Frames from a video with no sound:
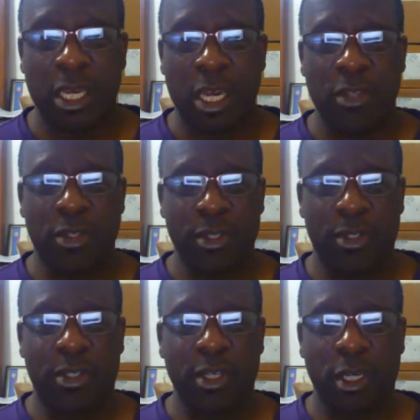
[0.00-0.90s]
I
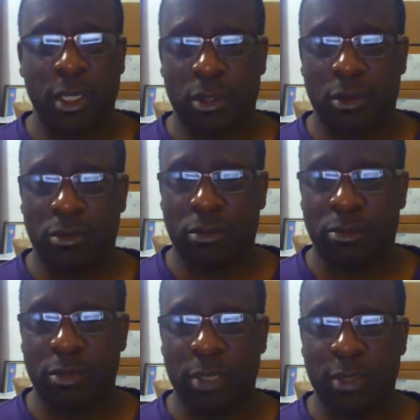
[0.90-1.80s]
just
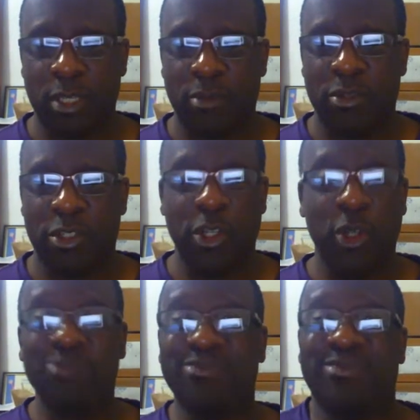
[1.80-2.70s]
maybe
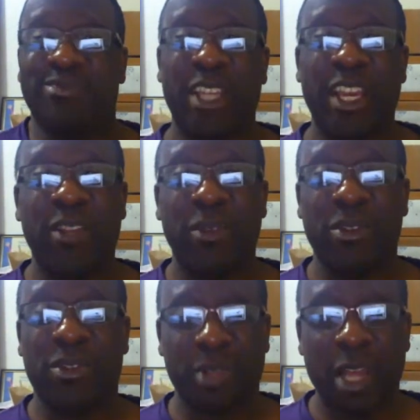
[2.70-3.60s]
chill, end
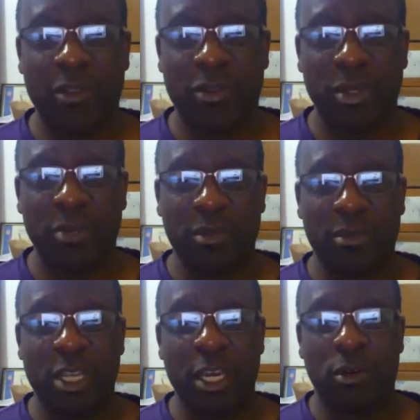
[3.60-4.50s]
this live stream
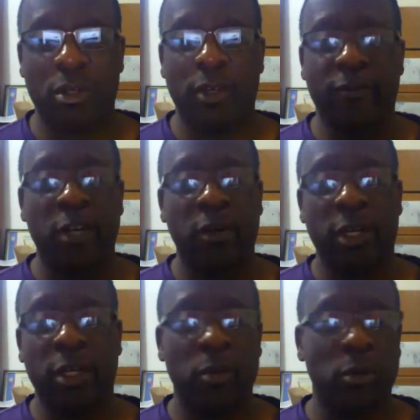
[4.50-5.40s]
now. If I don't get
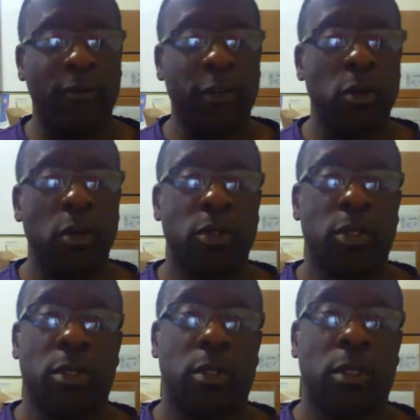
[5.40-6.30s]
any more viewers,
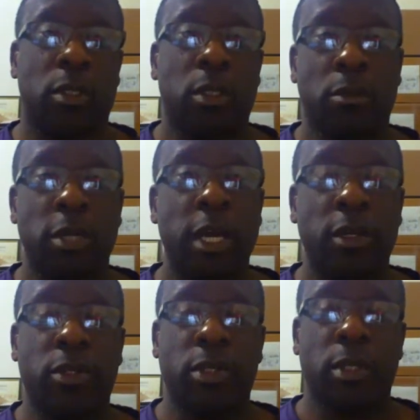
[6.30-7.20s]
that
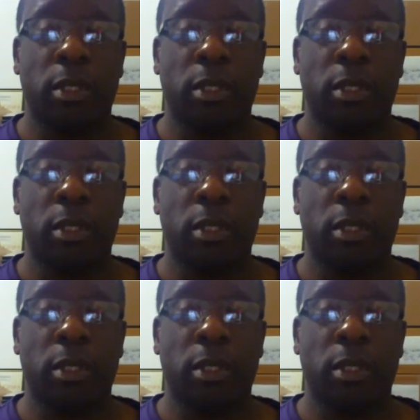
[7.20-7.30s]
is.